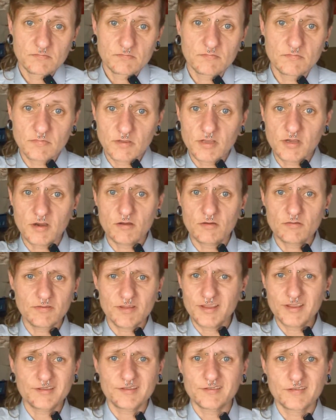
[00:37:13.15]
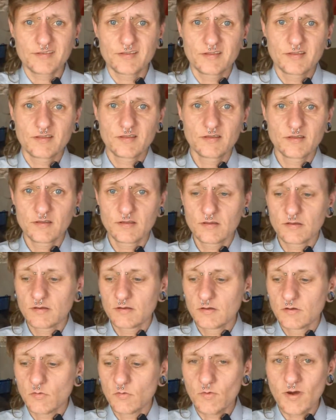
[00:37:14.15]
you know, like
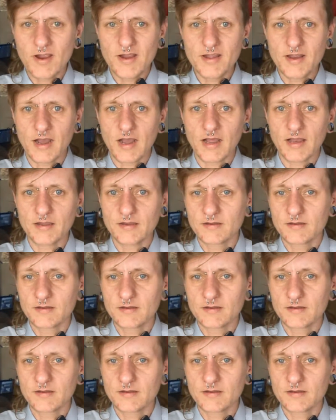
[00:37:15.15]
why not?